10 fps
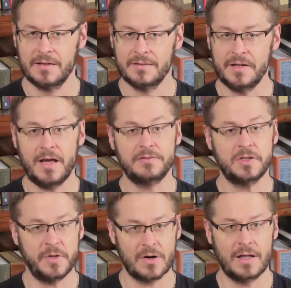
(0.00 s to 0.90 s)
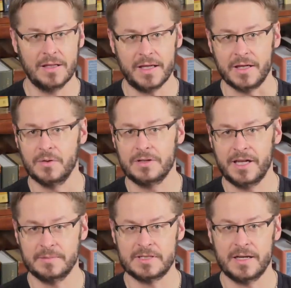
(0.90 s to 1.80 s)
Then you have Shabir Ally, who
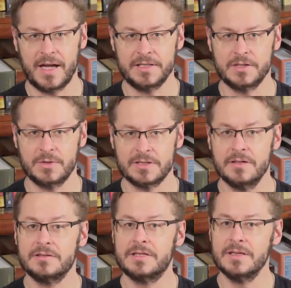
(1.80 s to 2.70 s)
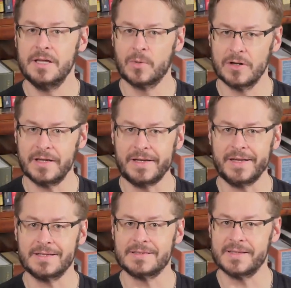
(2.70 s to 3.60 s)
claims that Aisha was deliberately
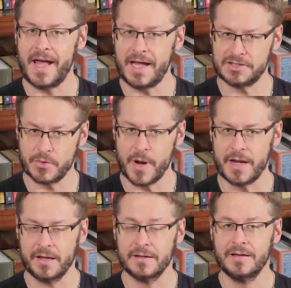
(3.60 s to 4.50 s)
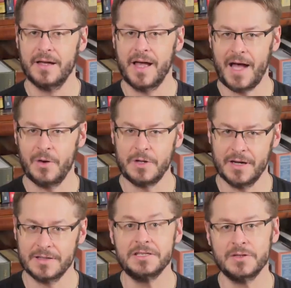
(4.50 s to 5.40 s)
exaggerating how
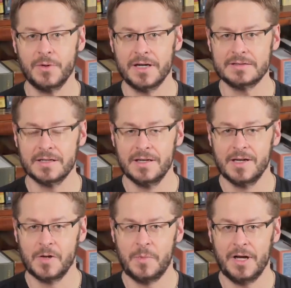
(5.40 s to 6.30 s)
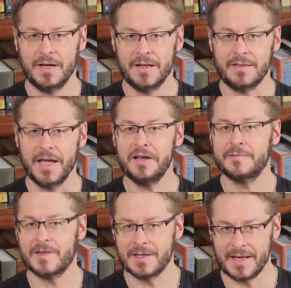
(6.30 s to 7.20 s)
young she was. But at the end
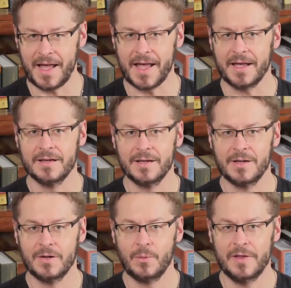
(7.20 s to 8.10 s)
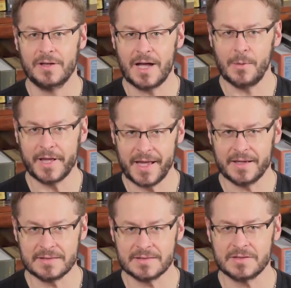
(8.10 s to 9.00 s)
of the day, when the
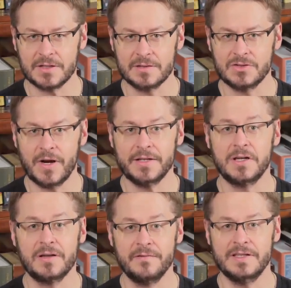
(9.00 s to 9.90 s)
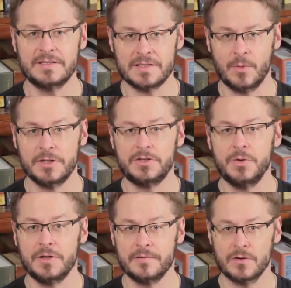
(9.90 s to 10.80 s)
Dawagandists are trying to convince someone
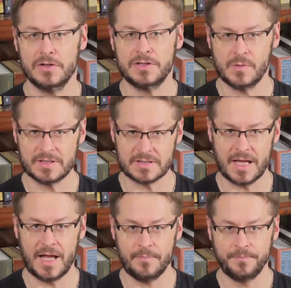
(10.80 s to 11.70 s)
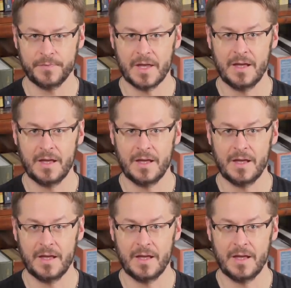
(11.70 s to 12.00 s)
to convert to Islam,